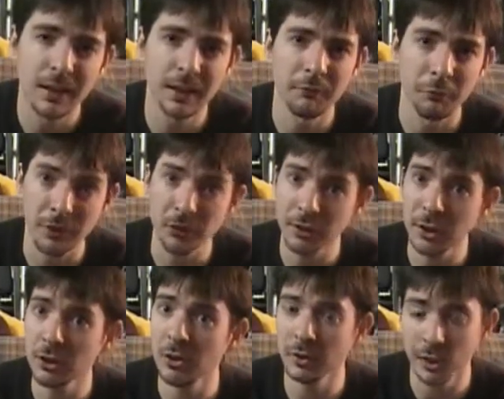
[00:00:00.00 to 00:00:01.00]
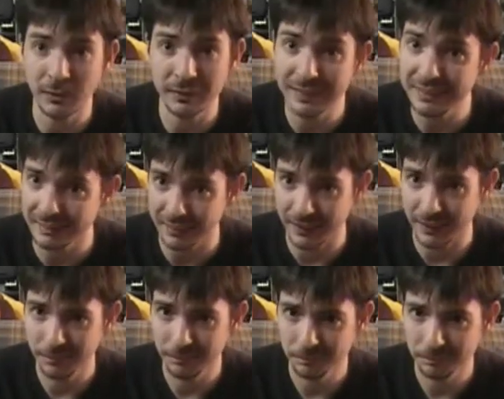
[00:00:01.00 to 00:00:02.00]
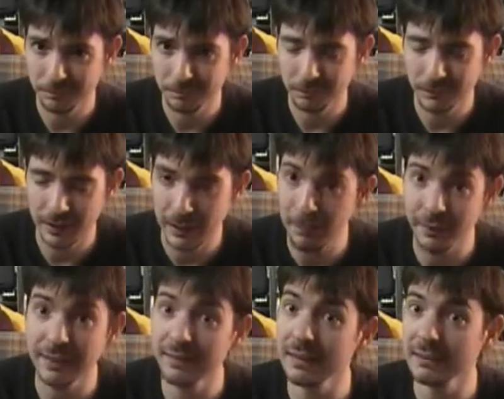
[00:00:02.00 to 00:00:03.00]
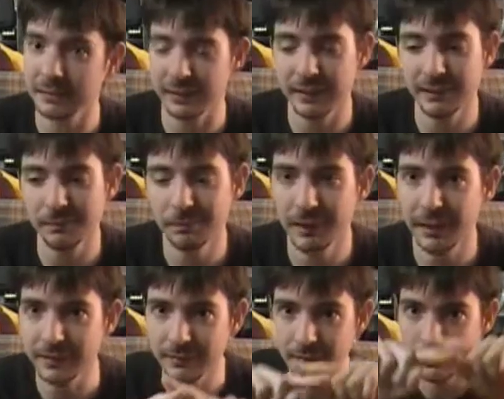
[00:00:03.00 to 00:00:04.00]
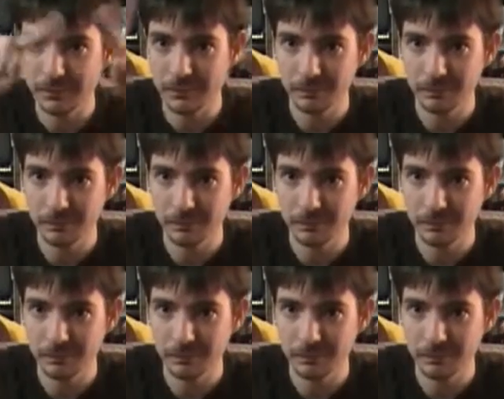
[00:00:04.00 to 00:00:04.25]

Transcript: For those of you who don't know, Disney, the company Disney, yes,